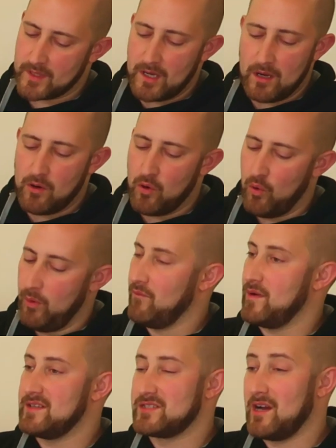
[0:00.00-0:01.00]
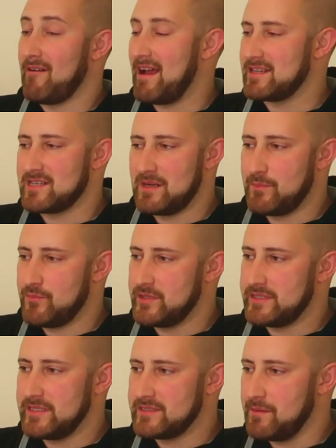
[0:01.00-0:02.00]
all of which are actually pretty
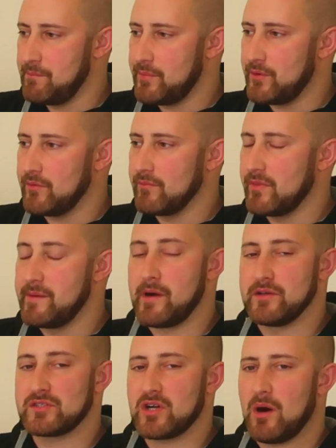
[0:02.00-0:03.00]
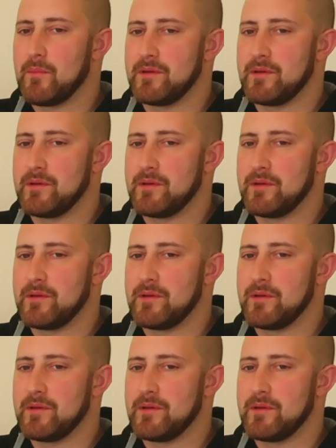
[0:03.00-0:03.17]
simple. The most common